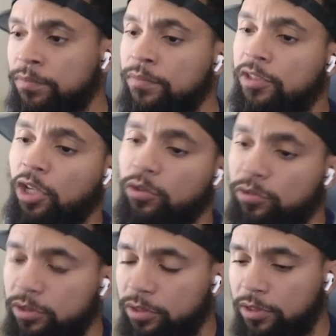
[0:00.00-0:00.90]

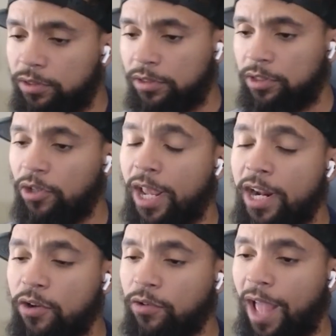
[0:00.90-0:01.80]
So they
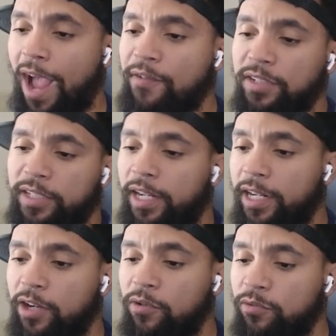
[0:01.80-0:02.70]
don't, obviously they
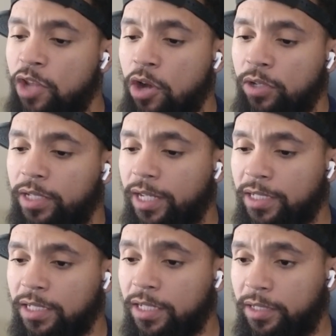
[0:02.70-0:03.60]
don't know that they
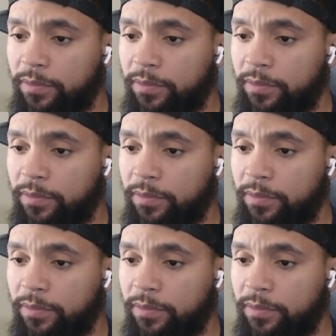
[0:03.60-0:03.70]
sleep.